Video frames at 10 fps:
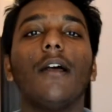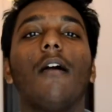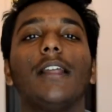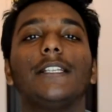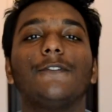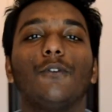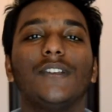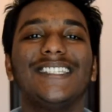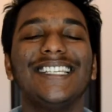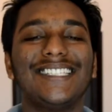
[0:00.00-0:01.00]
the RX
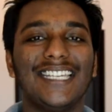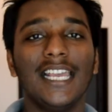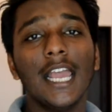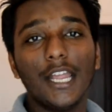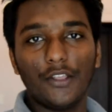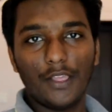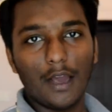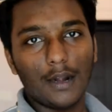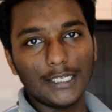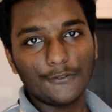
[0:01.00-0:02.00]
460 to the
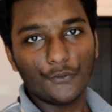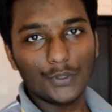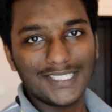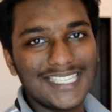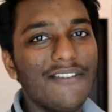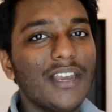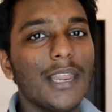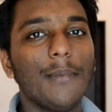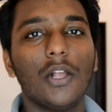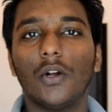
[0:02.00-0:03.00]
RX
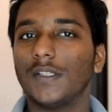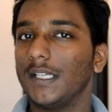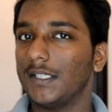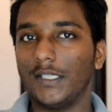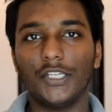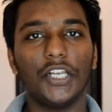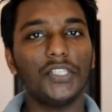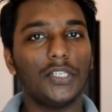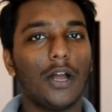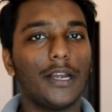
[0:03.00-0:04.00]
470 because it's
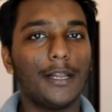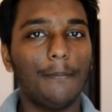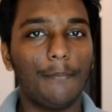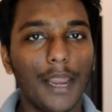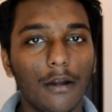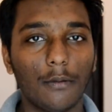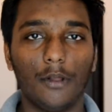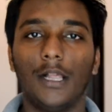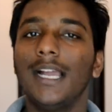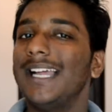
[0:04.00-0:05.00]
just not
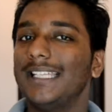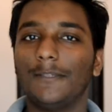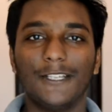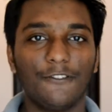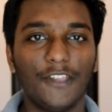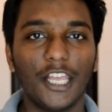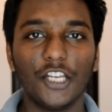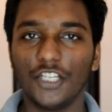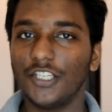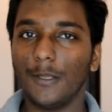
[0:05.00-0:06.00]
comparable. The
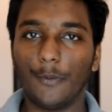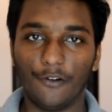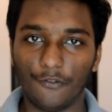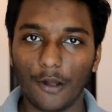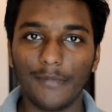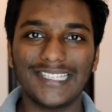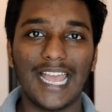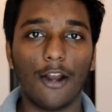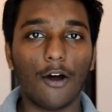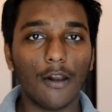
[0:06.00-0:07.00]
specifications, the performance
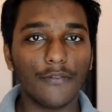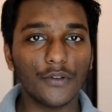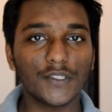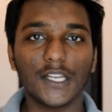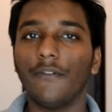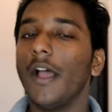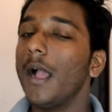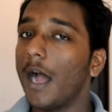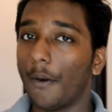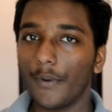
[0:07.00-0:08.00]
and all of those stuff
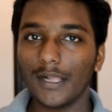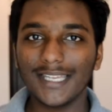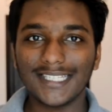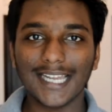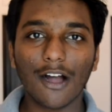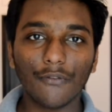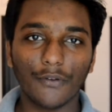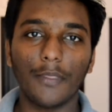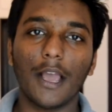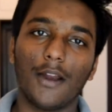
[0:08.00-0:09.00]
are really down
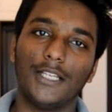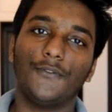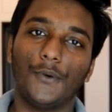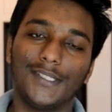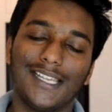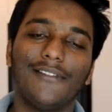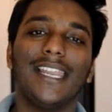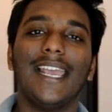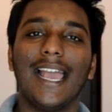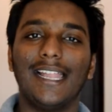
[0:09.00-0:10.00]
from the RX
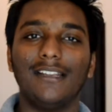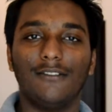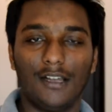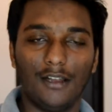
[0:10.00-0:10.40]
470 and